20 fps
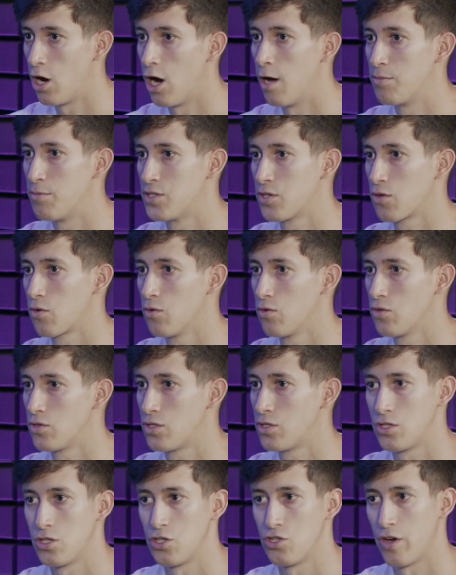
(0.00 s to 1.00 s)

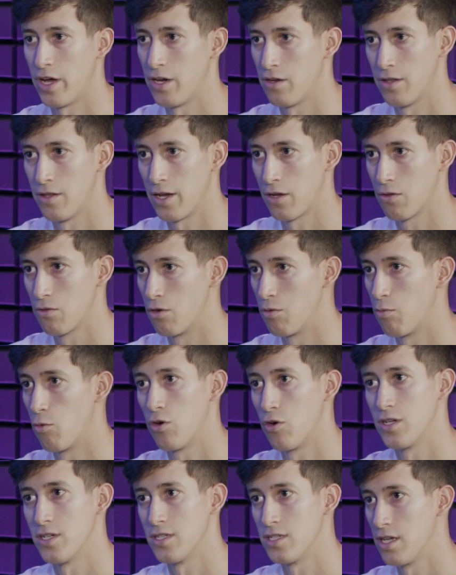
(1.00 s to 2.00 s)
obstacles to try to like learn
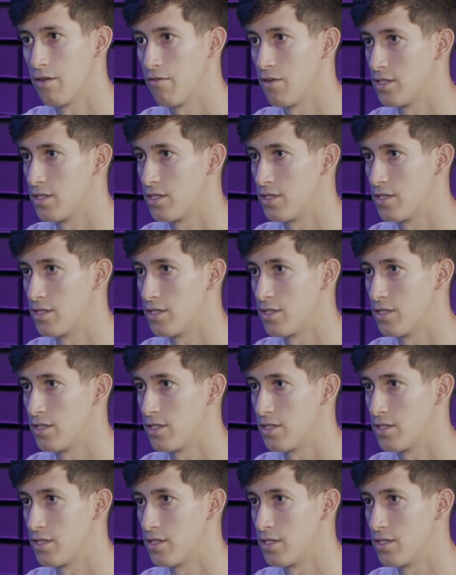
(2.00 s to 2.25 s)
more to see if